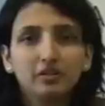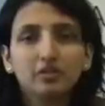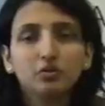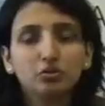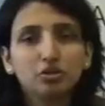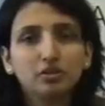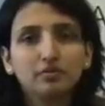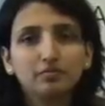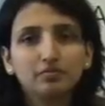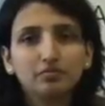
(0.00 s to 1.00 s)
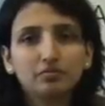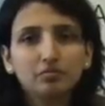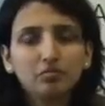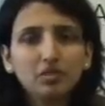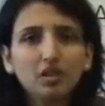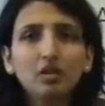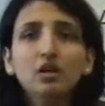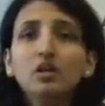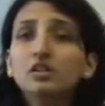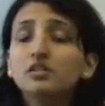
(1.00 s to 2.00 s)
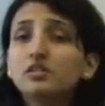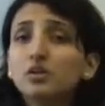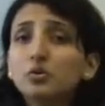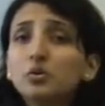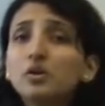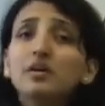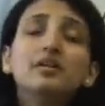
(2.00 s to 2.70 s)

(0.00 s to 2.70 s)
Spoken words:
in the ocean. So